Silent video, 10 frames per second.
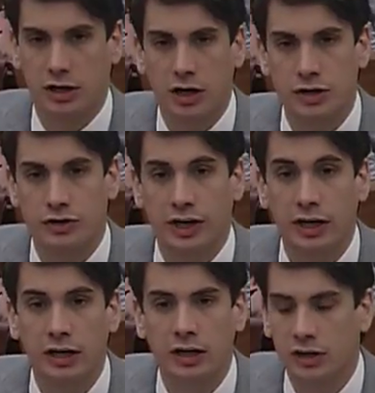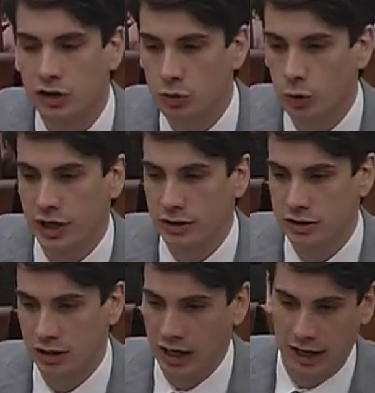our country, you
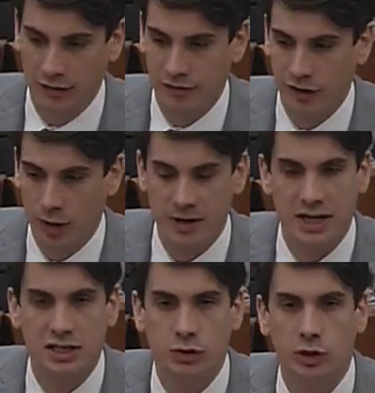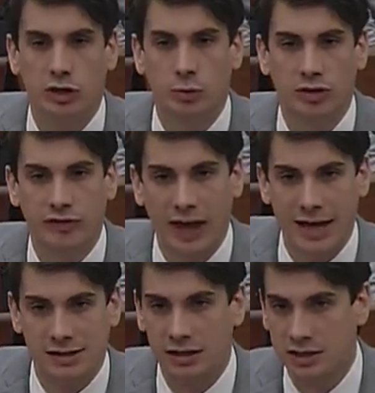wouldn't fill up an 18-wheeler worth of
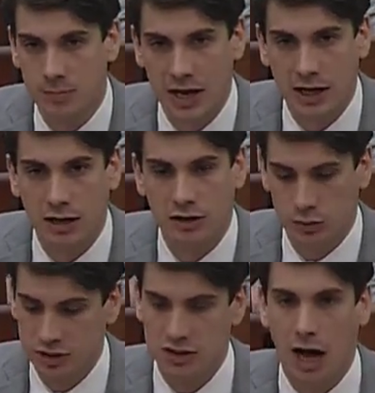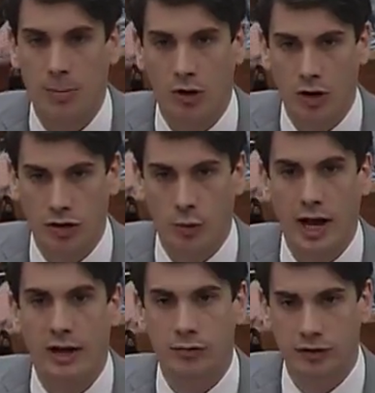gasoline to make it. You would stop along the
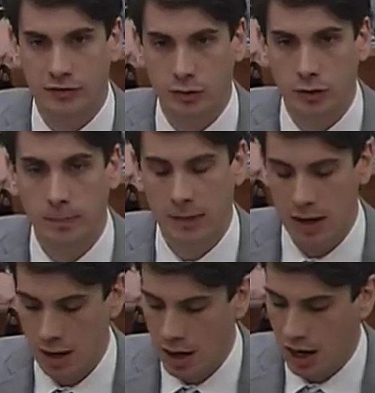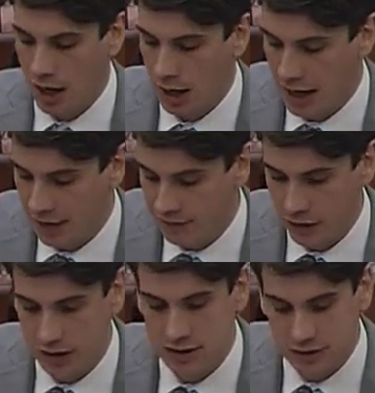way and refuel. And I feel
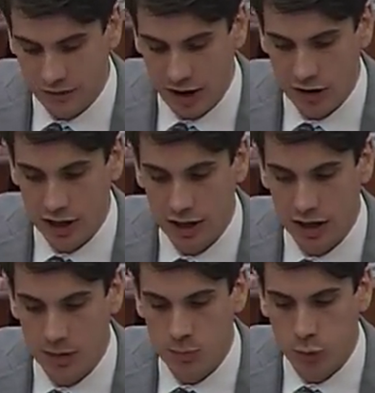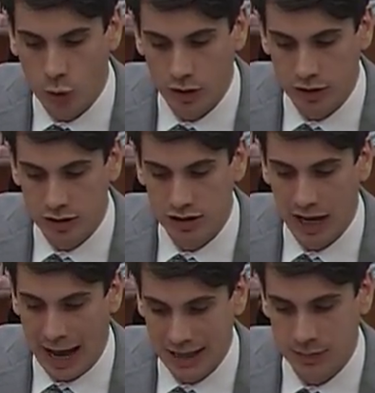like this is a very important
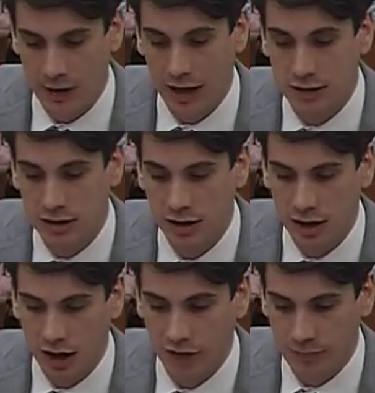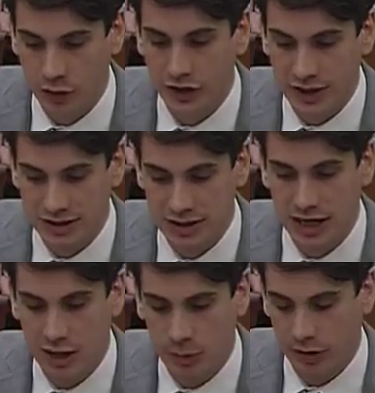aspect of building a
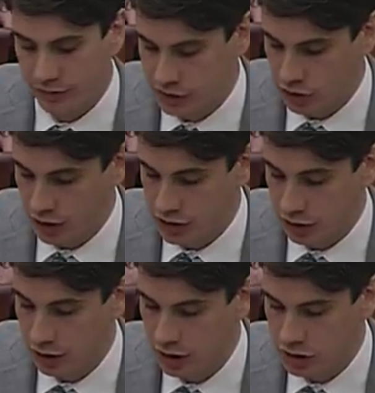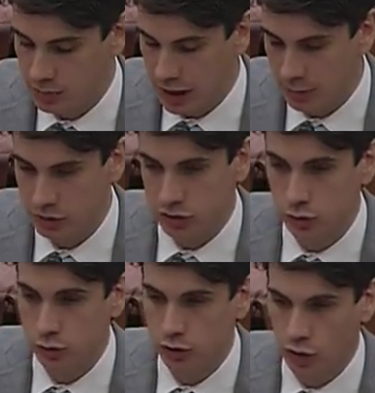sustainable infrastructure, to be able
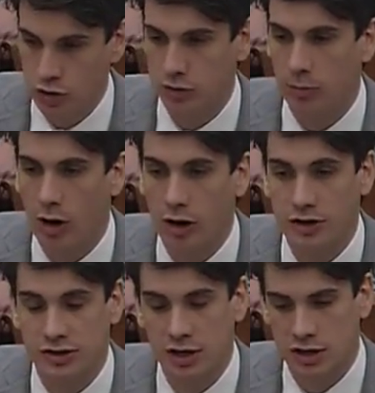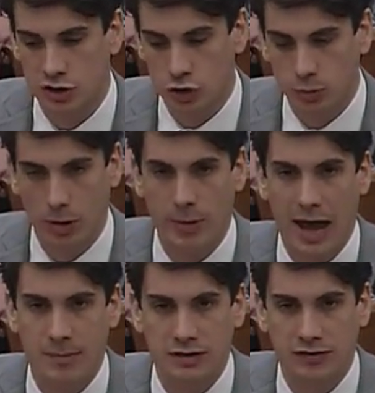to go to Mars, scoop up
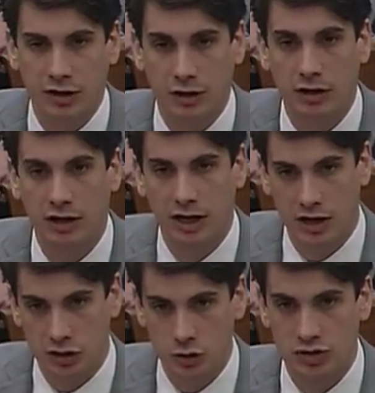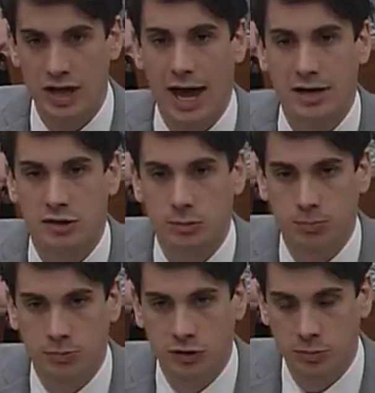atmosphere, and use that
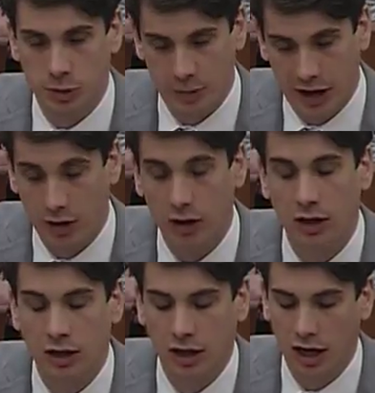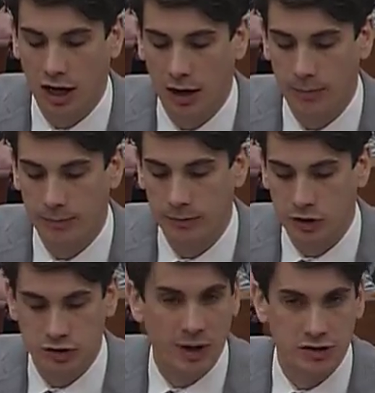to propel
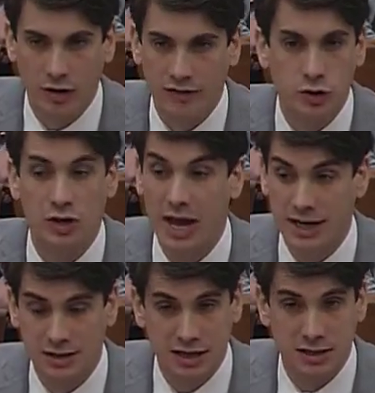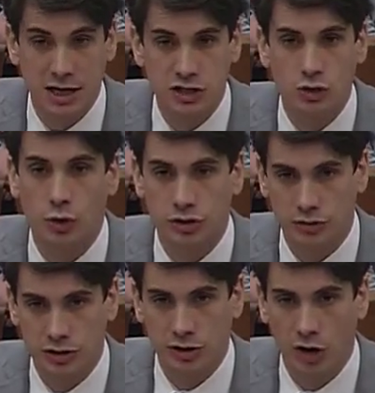your spacecraft to the next destination or to
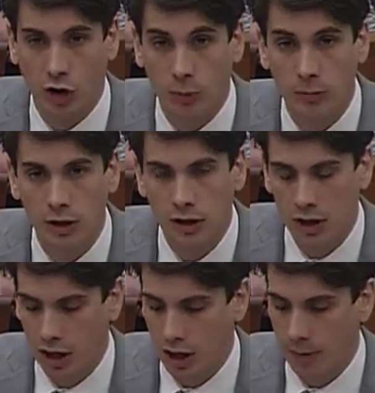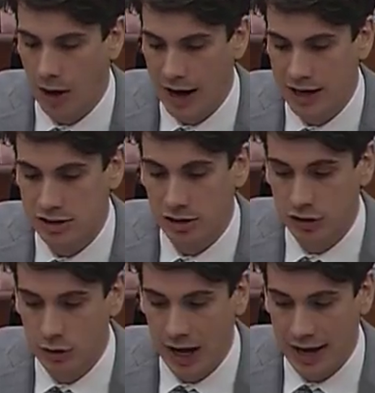return home.
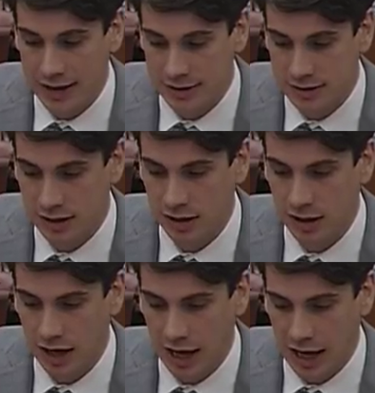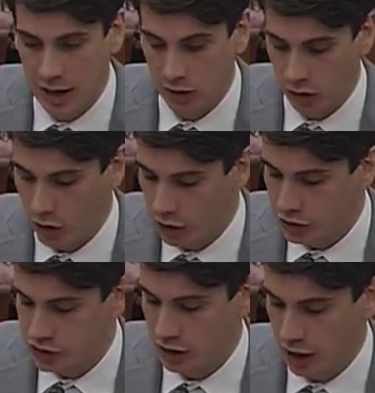ISRU has a
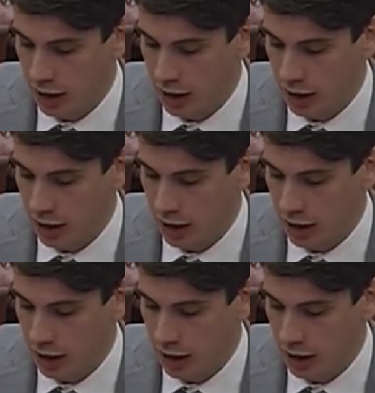large